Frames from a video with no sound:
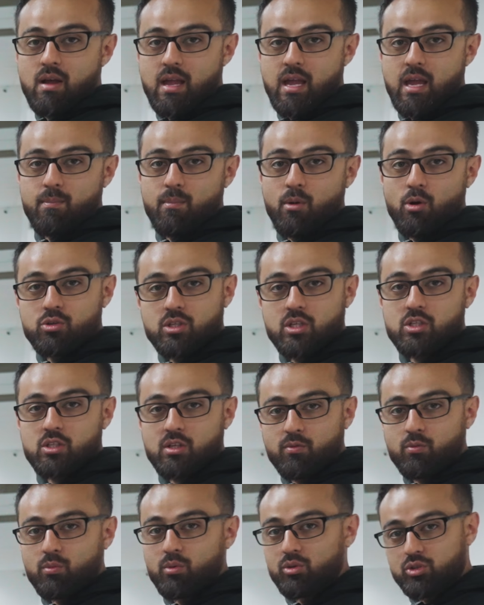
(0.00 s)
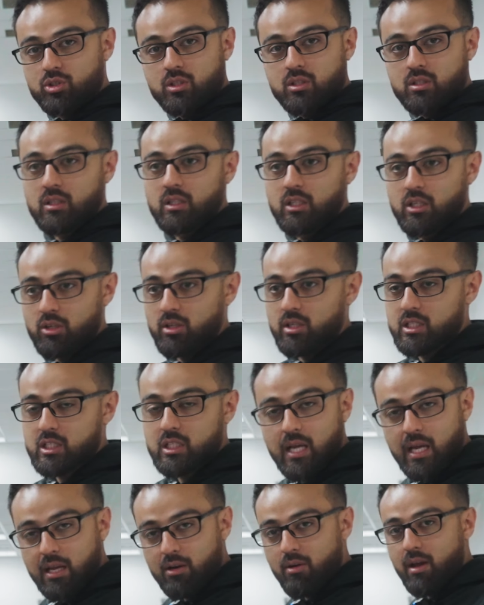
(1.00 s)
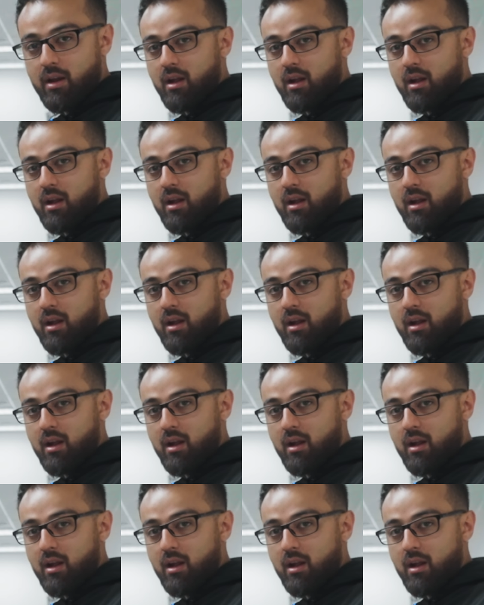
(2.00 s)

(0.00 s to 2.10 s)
and most of the stuff will just literally slide right